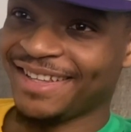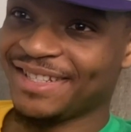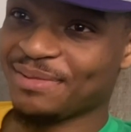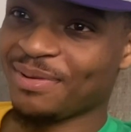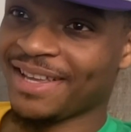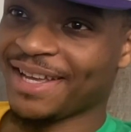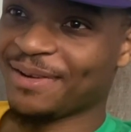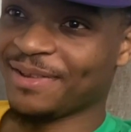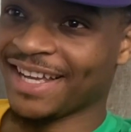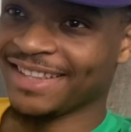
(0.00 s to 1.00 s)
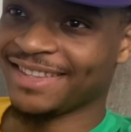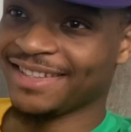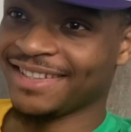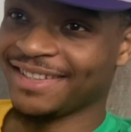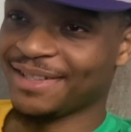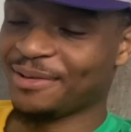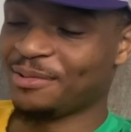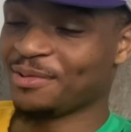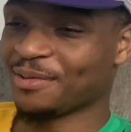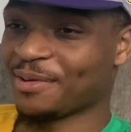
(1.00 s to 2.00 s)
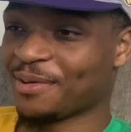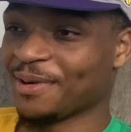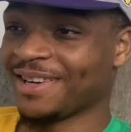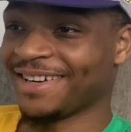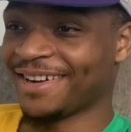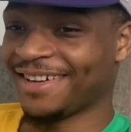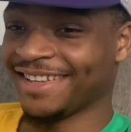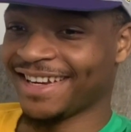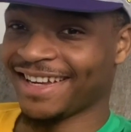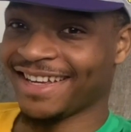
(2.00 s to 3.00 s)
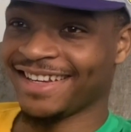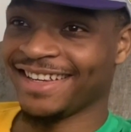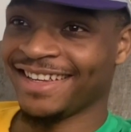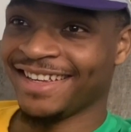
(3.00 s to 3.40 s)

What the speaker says: just playing on like the neutral court and all of that.